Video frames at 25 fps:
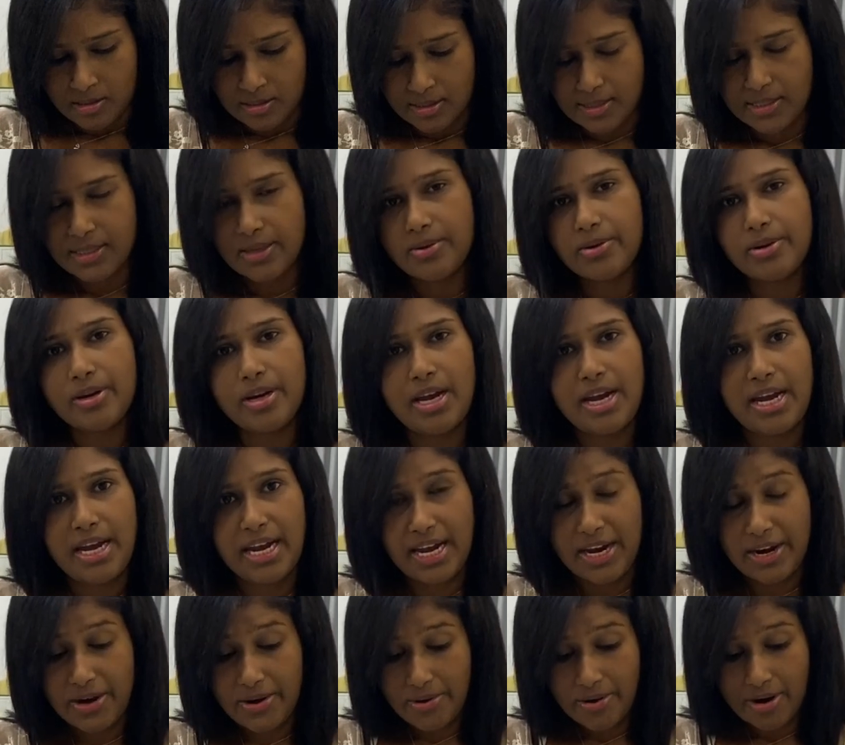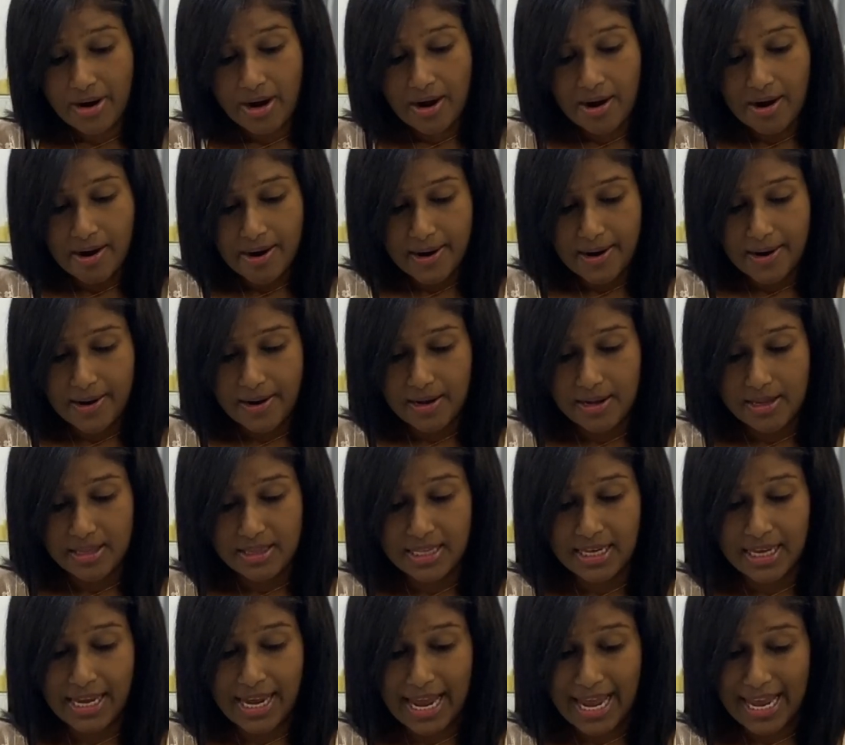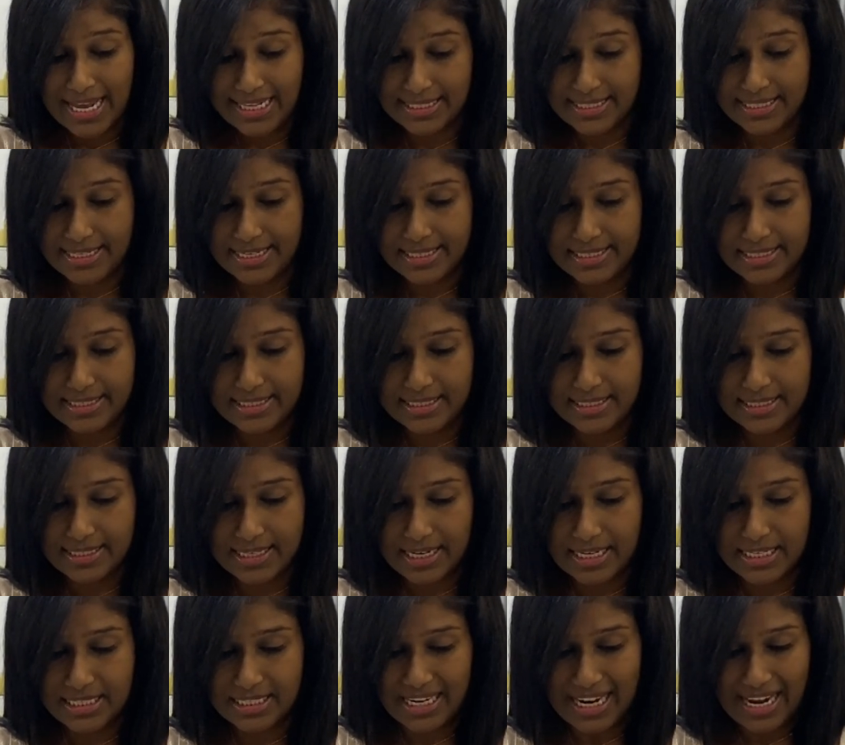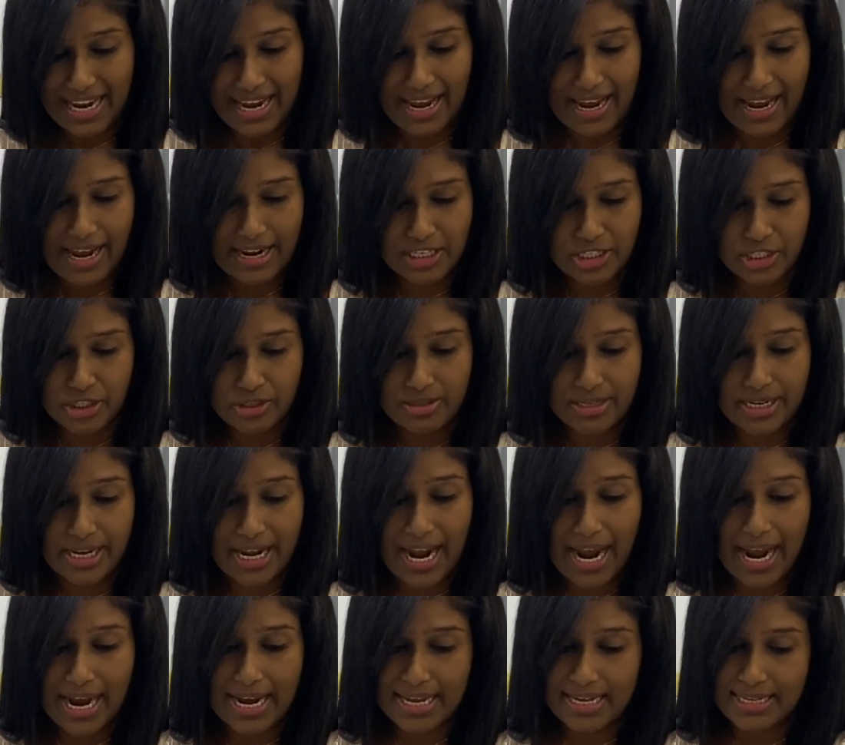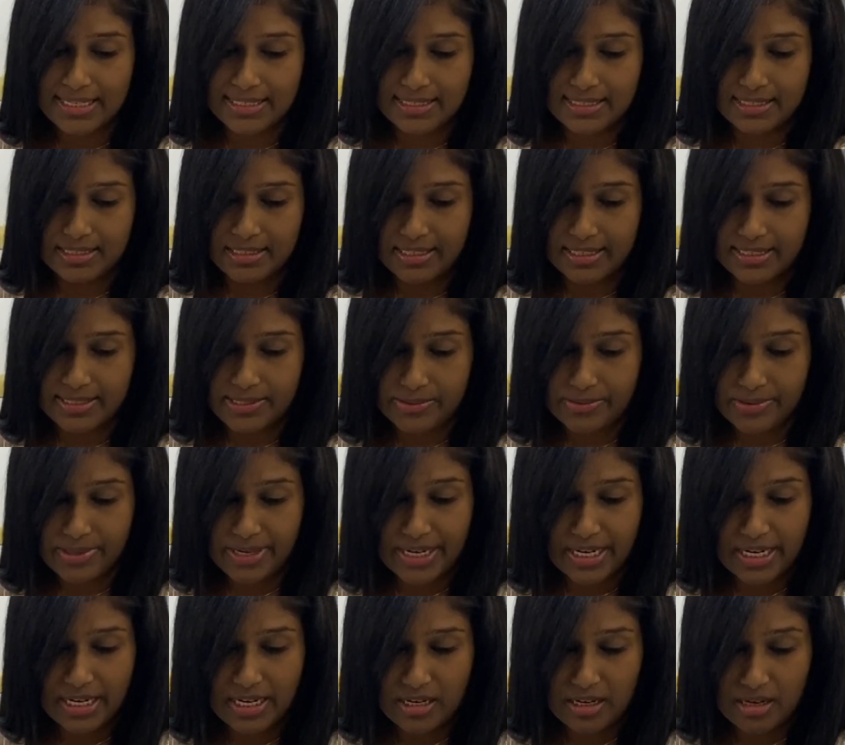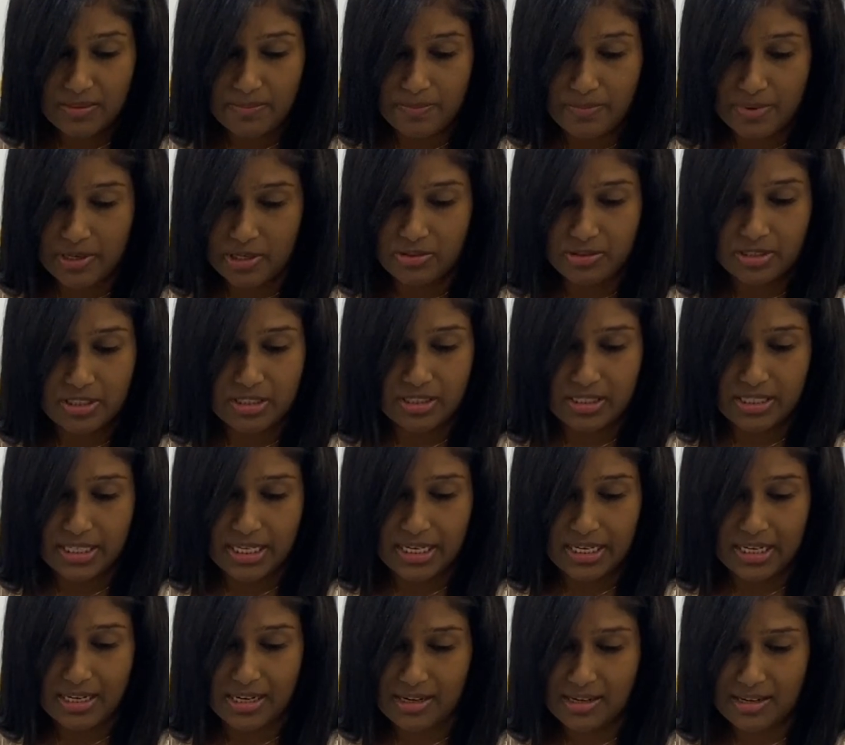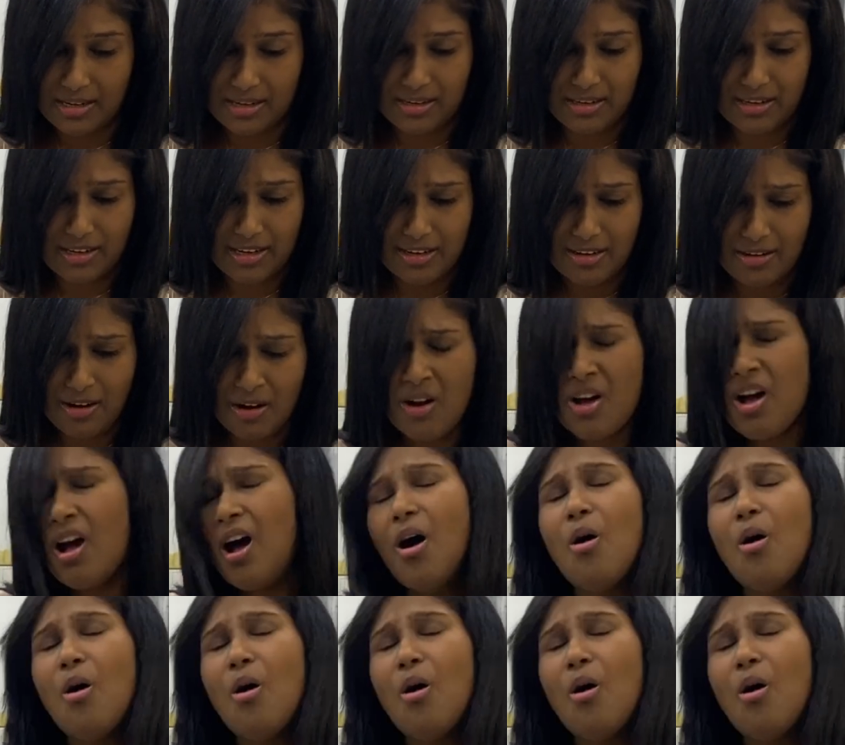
So here the essence, it actually has glycerin, butylene, glycol.